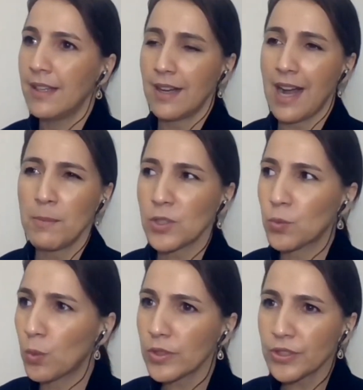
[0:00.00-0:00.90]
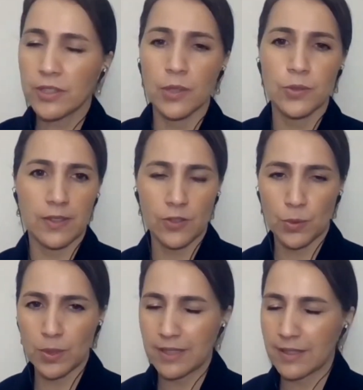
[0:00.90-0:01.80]
how much water goes
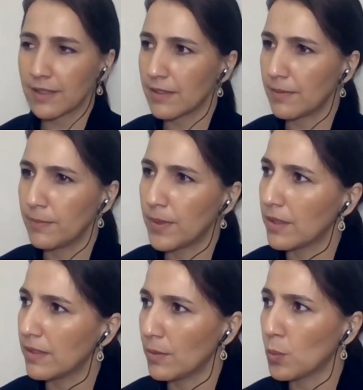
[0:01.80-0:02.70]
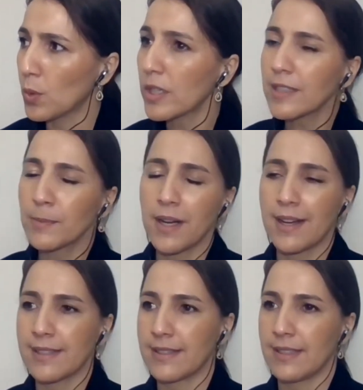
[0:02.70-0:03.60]
into it, the work
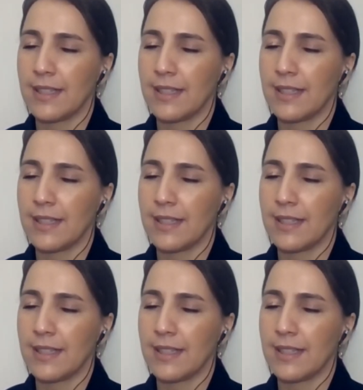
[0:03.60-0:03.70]
behind it.